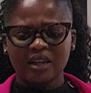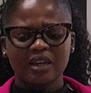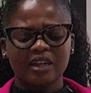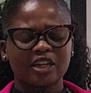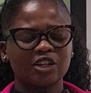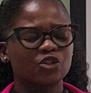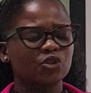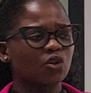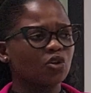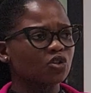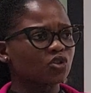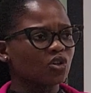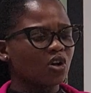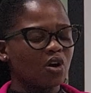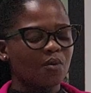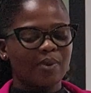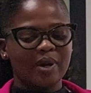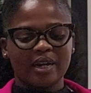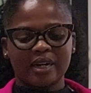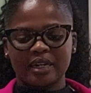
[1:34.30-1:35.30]
It also
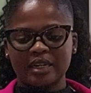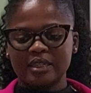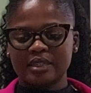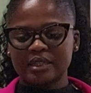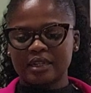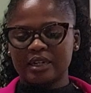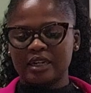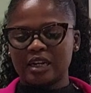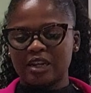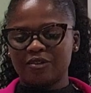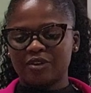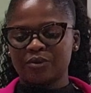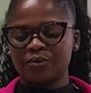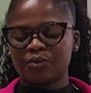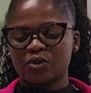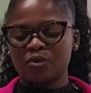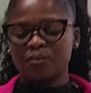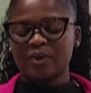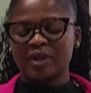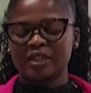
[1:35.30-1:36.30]
operates in 11
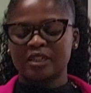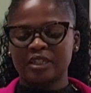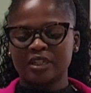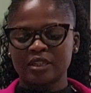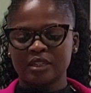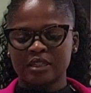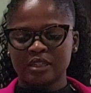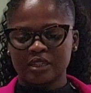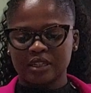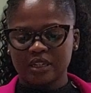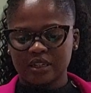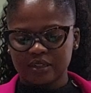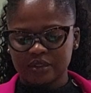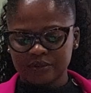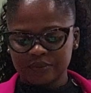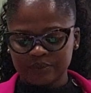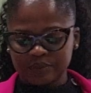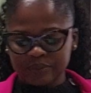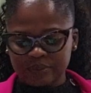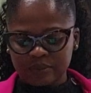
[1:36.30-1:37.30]
properties,
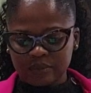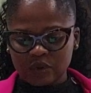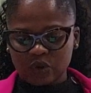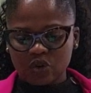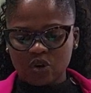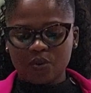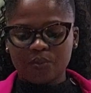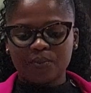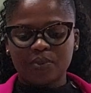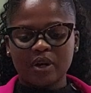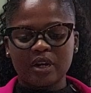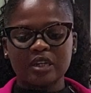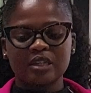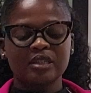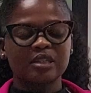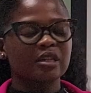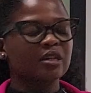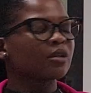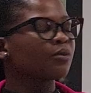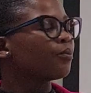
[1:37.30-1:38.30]

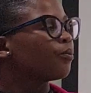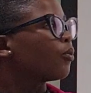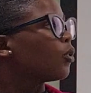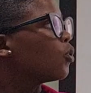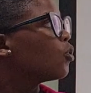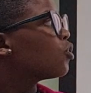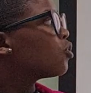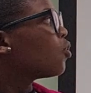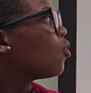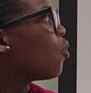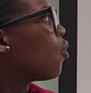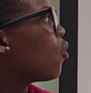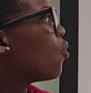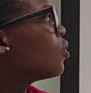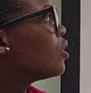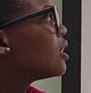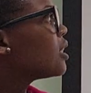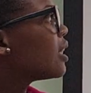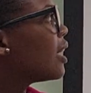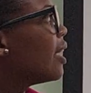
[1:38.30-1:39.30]
comprising both
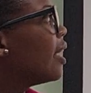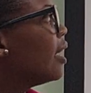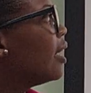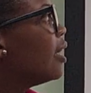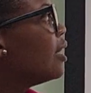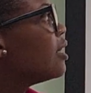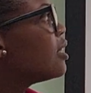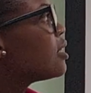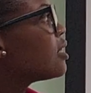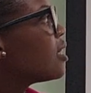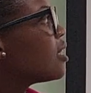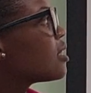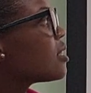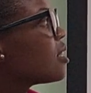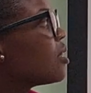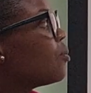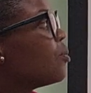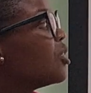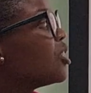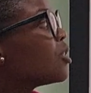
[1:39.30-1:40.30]
owned and leased
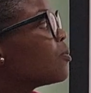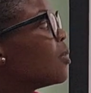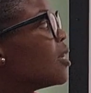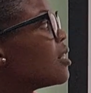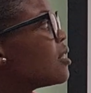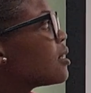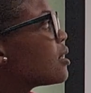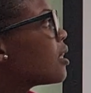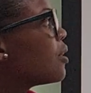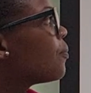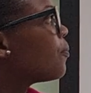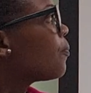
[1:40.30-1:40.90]
establishments,